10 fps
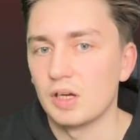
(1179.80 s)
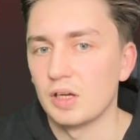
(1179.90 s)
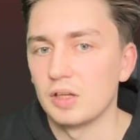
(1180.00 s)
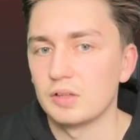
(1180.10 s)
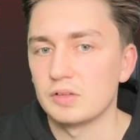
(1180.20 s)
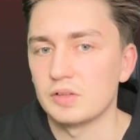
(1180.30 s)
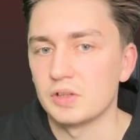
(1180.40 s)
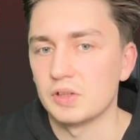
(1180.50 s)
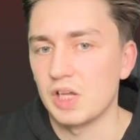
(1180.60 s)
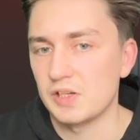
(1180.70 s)

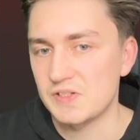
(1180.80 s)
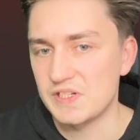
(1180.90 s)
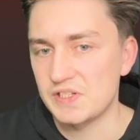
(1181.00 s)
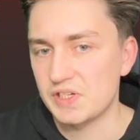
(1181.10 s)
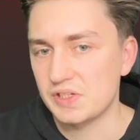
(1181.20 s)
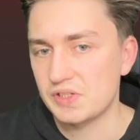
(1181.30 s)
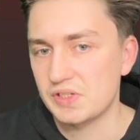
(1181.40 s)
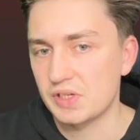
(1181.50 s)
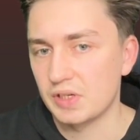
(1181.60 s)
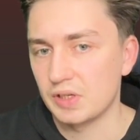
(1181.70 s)
The line
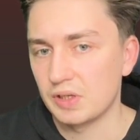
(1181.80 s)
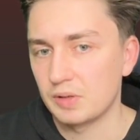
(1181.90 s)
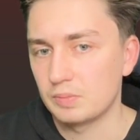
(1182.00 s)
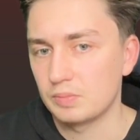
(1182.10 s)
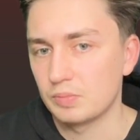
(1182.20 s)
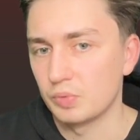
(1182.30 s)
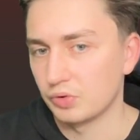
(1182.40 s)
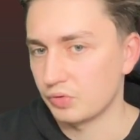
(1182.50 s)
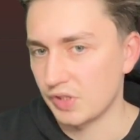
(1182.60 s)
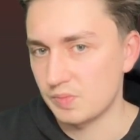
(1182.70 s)
c6
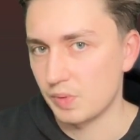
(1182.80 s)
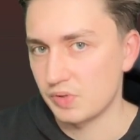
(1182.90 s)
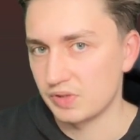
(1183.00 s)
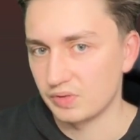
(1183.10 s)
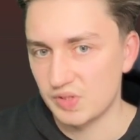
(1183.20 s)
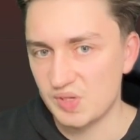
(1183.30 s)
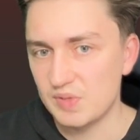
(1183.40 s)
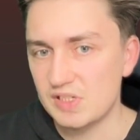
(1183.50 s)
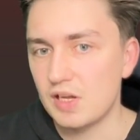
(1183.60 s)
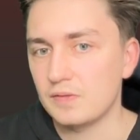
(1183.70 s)
would transpose into the
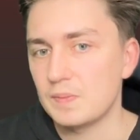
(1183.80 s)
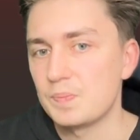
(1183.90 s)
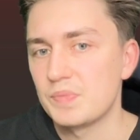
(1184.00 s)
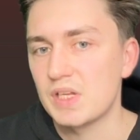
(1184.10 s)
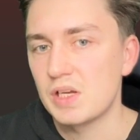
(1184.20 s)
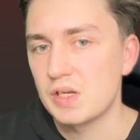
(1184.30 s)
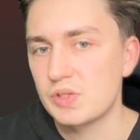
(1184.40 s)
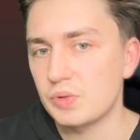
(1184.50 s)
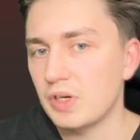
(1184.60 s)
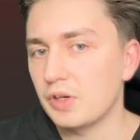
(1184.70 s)
semi-Slav.
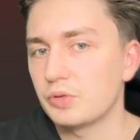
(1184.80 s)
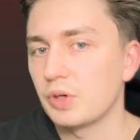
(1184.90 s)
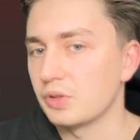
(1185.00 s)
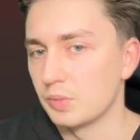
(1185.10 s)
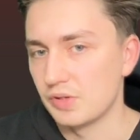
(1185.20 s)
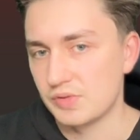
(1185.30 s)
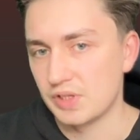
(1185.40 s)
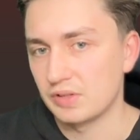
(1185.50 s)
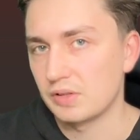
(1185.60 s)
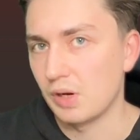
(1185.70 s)
So there are two other
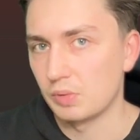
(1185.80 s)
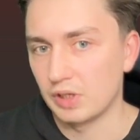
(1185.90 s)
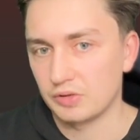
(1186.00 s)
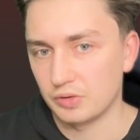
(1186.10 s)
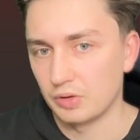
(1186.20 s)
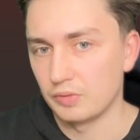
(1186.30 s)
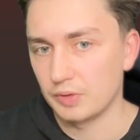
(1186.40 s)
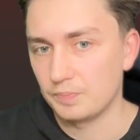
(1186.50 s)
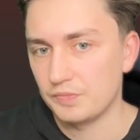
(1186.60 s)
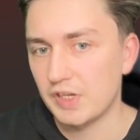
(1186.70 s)
moves that I would like to go
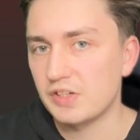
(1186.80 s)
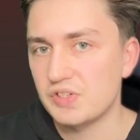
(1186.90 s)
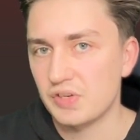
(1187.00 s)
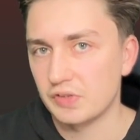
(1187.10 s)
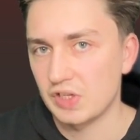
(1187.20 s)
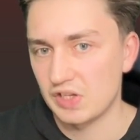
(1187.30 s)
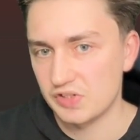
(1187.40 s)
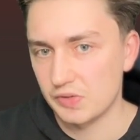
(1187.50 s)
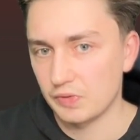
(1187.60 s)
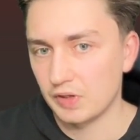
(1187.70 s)
over. Knight e7
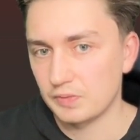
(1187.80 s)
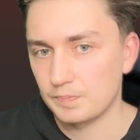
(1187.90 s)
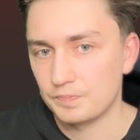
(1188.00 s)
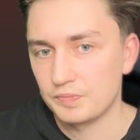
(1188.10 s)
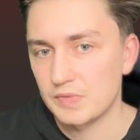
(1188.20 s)
and c5.